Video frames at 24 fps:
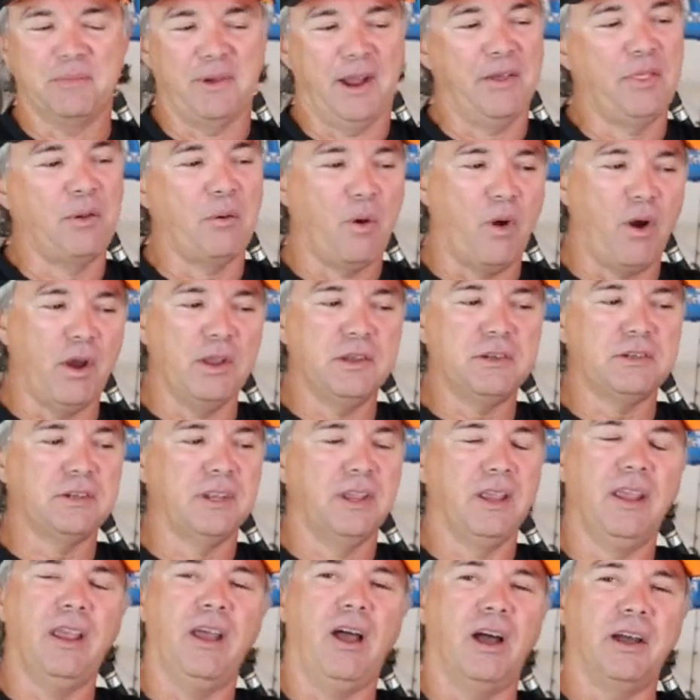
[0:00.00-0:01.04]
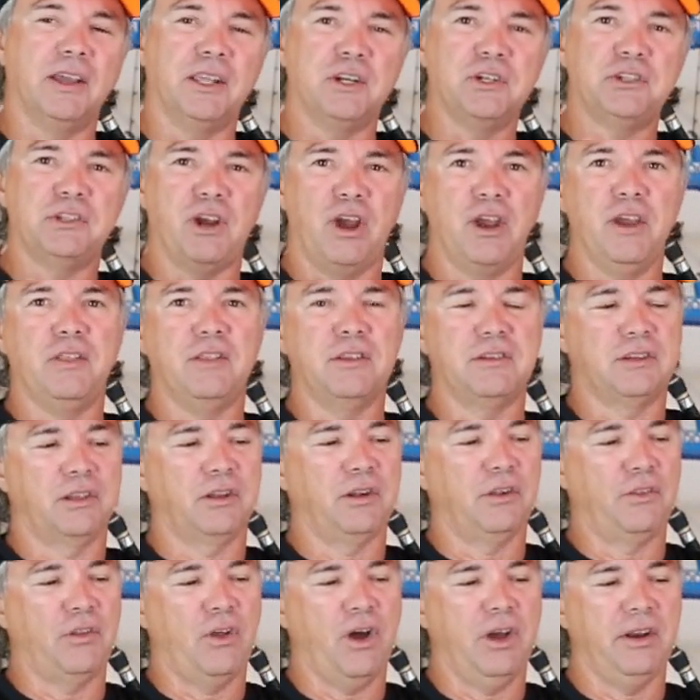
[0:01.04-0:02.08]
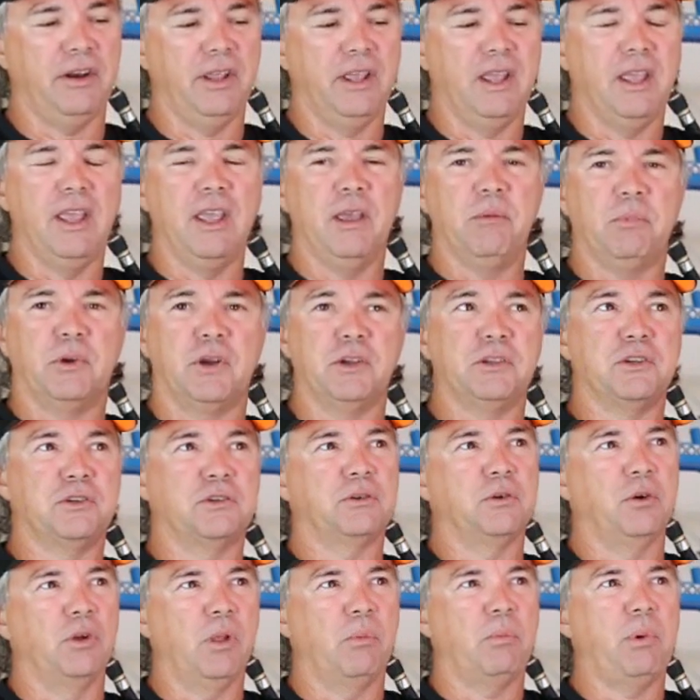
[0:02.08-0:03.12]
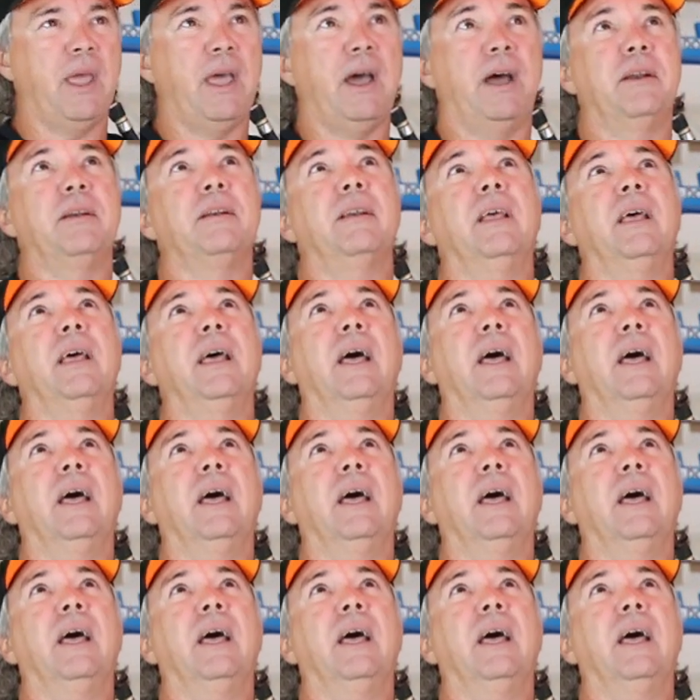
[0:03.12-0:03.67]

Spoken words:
Otherwise, I'm going to show you this little knot because it's all about